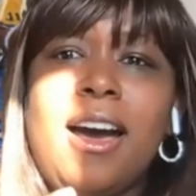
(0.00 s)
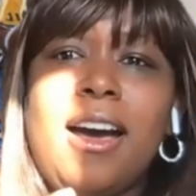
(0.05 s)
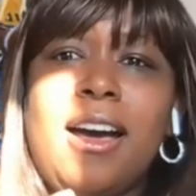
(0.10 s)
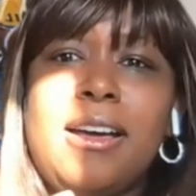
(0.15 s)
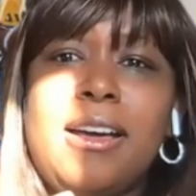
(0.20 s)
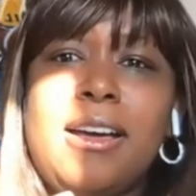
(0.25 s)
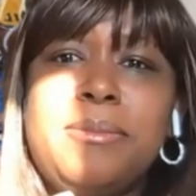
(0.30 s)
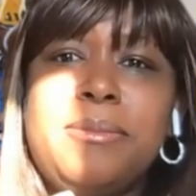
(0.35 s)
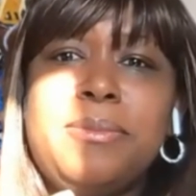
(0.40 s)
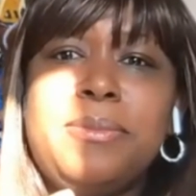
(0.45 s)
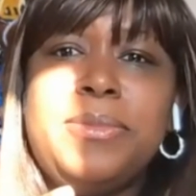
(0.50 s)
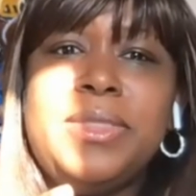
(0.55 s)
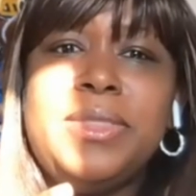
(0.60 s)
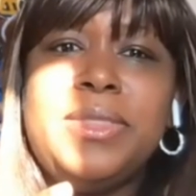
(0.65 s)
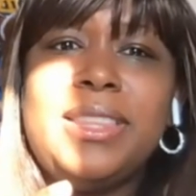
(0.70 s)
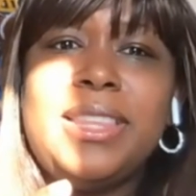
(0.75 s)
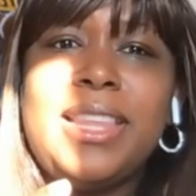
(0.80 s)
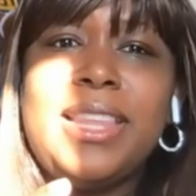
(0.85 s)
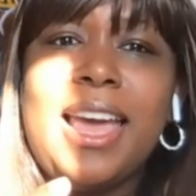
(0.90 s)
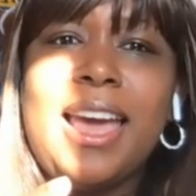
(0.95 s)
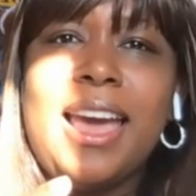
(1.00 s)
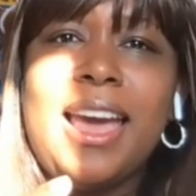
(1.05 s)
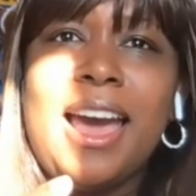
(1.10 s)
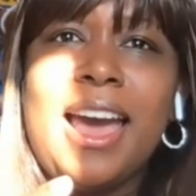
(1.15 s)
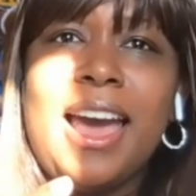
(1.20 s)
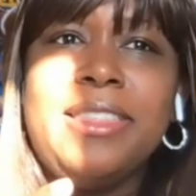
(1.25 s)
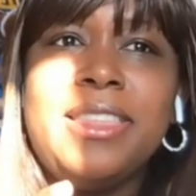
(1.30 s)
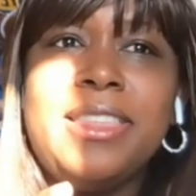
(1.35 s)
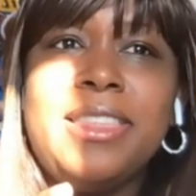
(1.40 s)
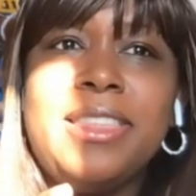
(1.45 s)
Um,
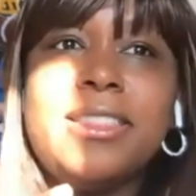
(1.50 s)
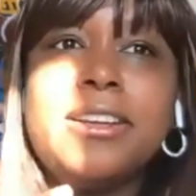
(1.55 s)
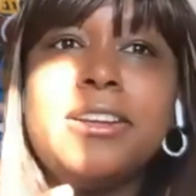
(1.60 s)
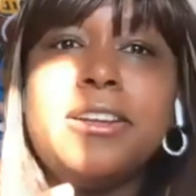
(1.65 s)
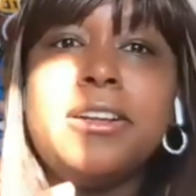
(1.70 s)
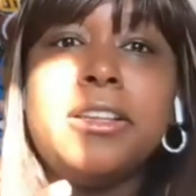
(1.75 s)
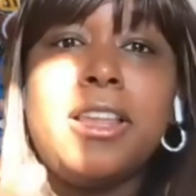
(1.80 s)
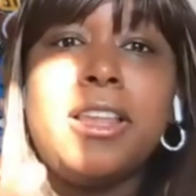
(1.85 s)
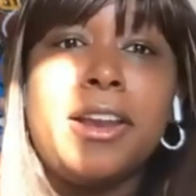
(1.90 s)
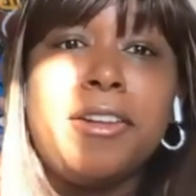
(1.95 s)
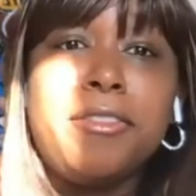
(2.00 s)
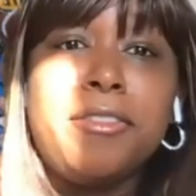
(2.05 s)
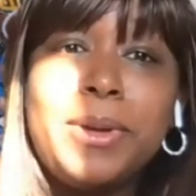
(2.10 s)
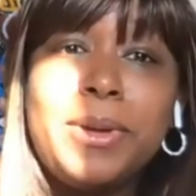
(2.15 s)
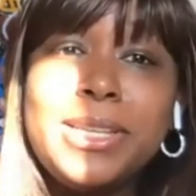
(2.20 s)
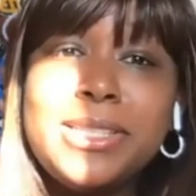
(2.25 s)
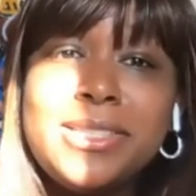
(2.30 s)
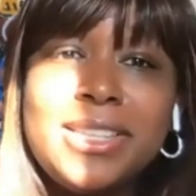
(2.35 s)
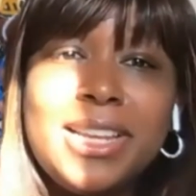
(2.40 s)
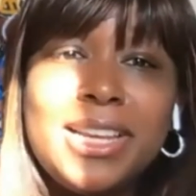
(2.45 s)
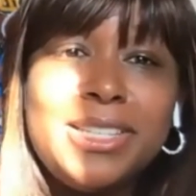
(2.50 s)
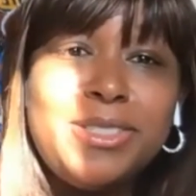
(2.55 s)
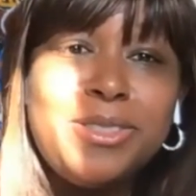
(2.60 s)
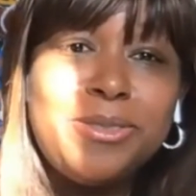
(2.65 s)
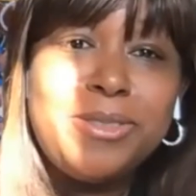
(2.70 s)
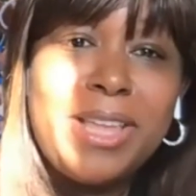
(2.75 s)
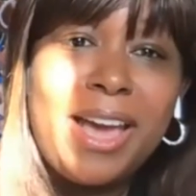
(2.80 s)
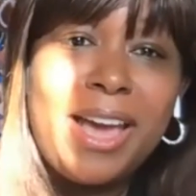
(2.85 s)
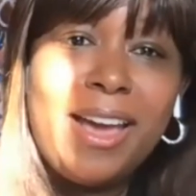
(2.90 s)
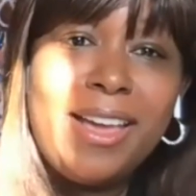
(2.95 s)
I think there are a lot of ways that I do
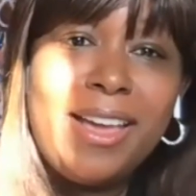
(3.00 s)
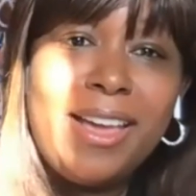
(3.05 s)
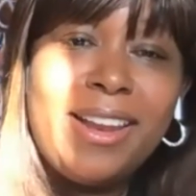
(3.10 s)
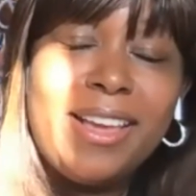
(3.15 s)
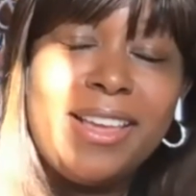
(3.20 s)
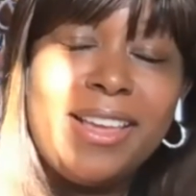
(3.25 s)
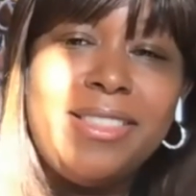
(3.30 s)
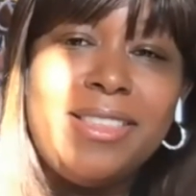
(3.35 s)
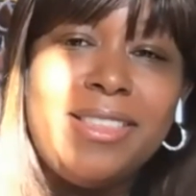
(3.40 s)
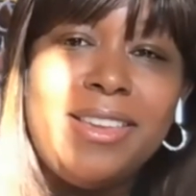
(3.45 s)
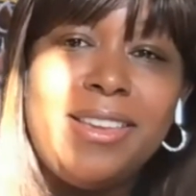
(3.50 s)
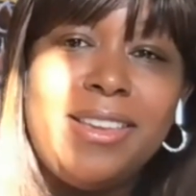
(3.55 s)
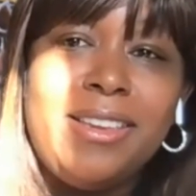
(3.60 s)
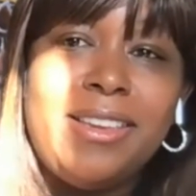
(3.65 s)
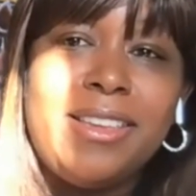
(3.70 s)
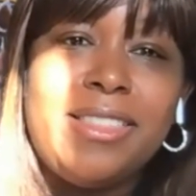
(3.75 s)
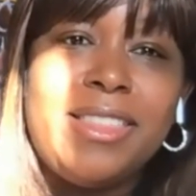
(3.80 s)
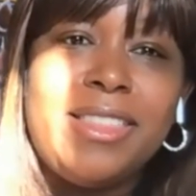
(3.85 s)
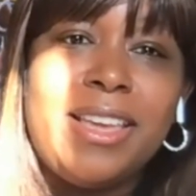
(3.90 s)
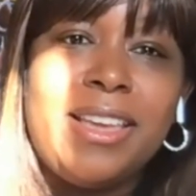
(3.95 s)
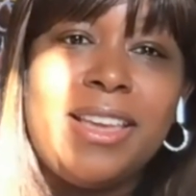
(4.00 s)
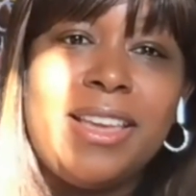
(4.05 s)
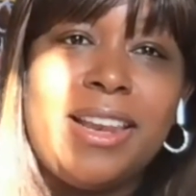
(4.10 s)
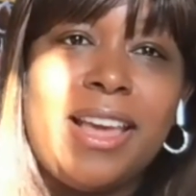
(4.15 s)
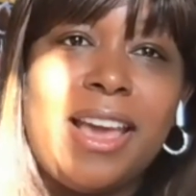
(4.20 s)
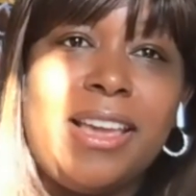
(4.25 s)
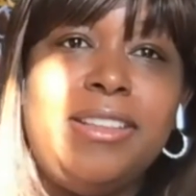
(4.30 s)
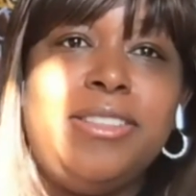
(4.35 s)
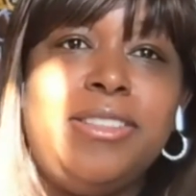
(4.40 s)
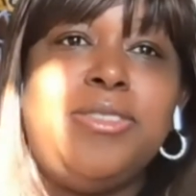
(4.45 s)
that. I think that
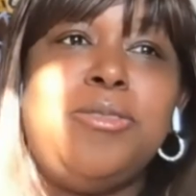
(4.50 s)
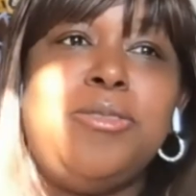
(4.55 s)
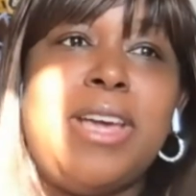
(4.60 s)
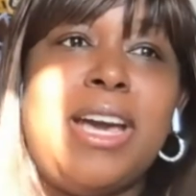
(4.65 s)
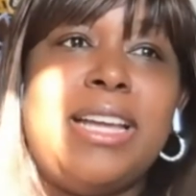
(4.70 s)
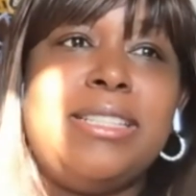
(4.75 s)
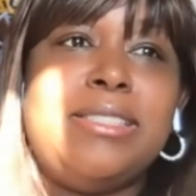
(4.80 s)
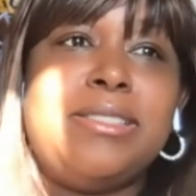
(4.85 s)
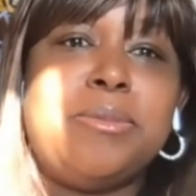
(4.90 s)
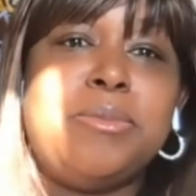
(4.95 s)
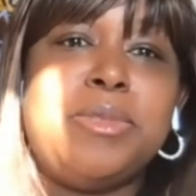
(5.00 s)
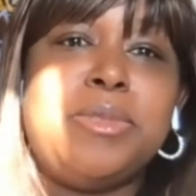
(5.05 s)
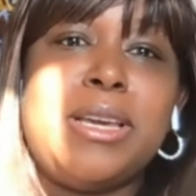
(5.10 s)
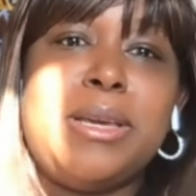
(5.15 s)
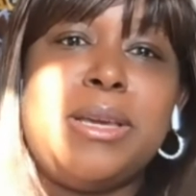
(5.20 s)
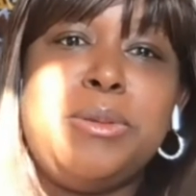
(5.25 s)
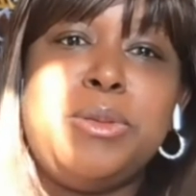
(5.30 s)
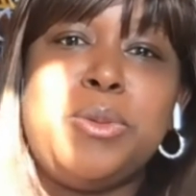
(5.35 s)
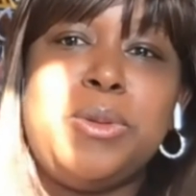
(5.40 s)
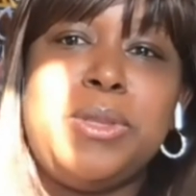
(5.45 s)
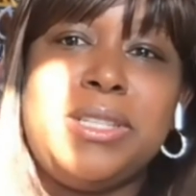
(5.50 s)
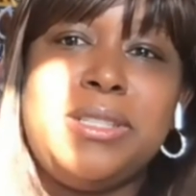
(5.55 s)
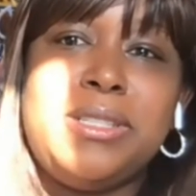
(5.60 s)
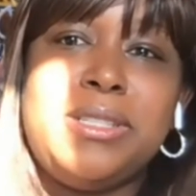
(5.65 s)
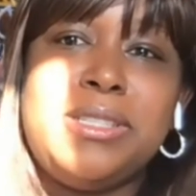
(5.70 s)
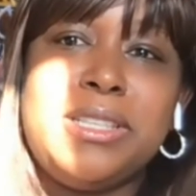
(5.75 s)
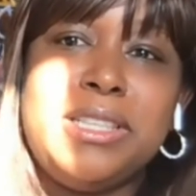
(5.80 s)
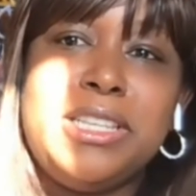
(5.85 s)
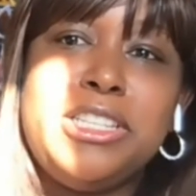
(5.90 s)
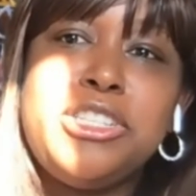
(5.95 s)
I do that sometimes with
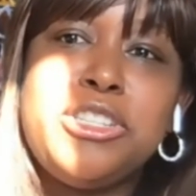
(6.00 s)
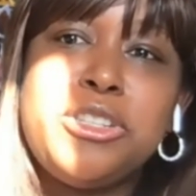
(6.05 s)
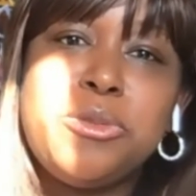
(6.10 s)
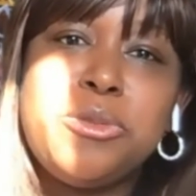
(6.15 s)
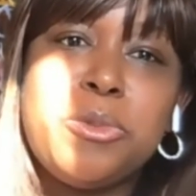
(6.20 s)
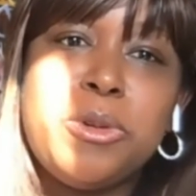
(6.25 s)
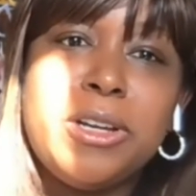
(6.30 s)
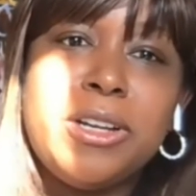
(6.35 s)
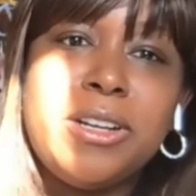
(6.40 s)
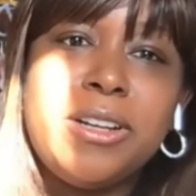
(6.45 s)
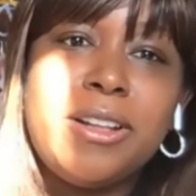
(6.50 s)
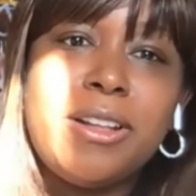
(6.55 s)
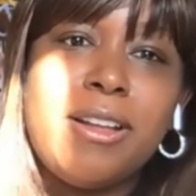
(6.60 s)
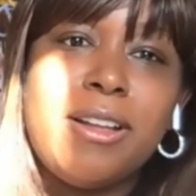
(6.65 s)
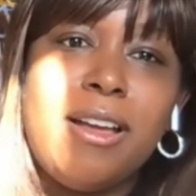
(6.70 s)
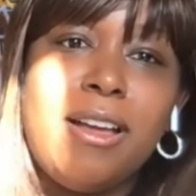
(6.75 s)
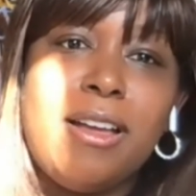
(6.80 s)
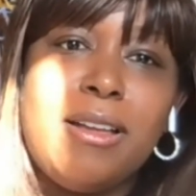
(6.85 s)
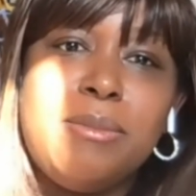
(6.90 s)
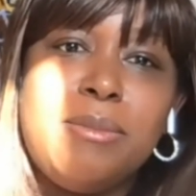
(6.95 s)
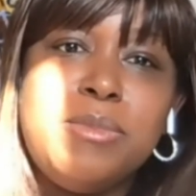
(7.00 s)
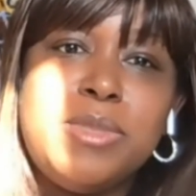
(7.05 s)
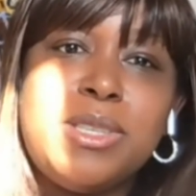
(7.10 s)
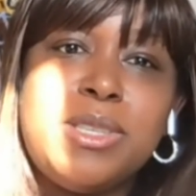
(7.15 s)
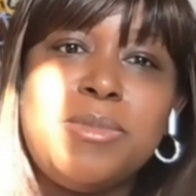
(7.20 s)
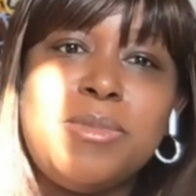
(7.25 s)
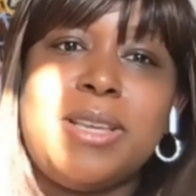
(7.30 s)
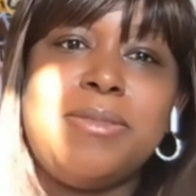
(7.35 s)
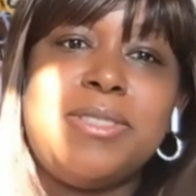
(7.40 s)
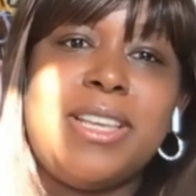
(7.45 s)
installation work. Um,
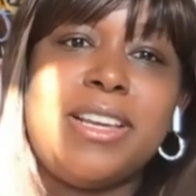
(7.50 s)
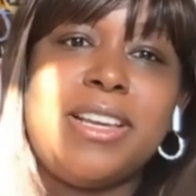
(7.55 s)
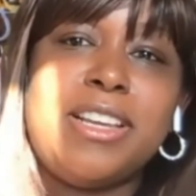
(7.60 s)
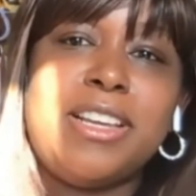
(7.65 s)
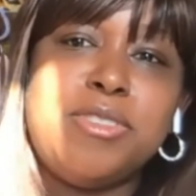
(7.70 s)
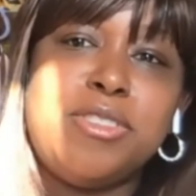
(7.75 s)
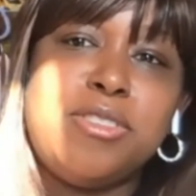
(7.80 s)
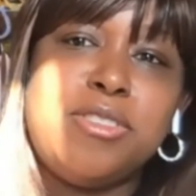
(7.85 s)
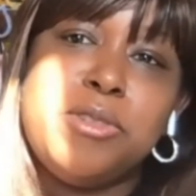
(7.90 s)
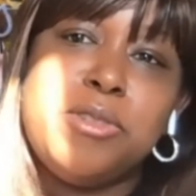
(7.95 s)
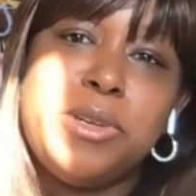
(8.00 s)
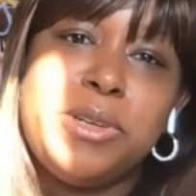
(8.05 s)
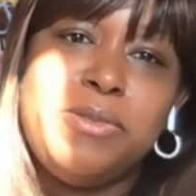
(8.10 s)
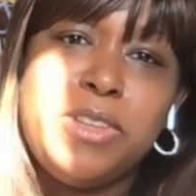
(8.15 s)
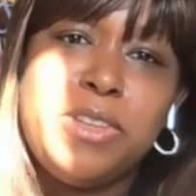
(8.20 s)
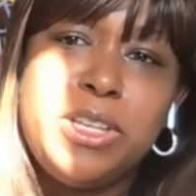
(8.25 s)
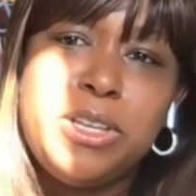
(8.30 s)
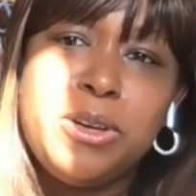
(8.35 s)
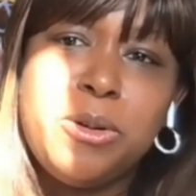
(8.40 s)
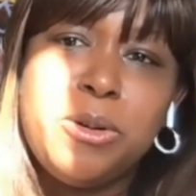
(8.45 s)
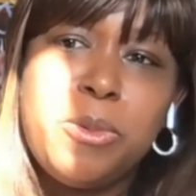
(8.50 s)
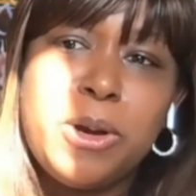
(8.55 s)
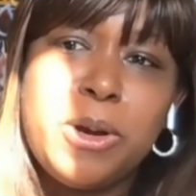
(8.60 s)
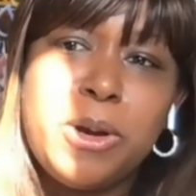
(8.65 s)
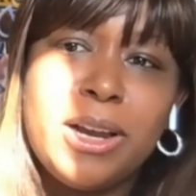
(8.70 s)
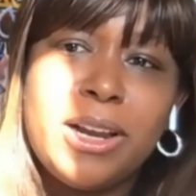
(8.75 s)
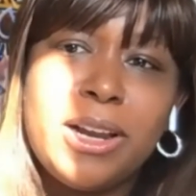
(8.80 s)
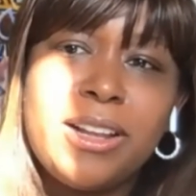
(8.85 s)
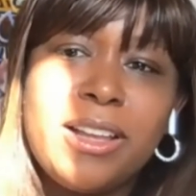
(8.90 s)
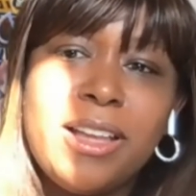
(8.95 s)
sometimes that comes through in video
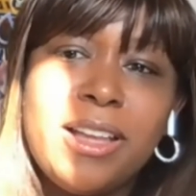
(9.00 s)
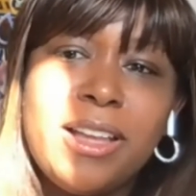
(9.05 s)
work.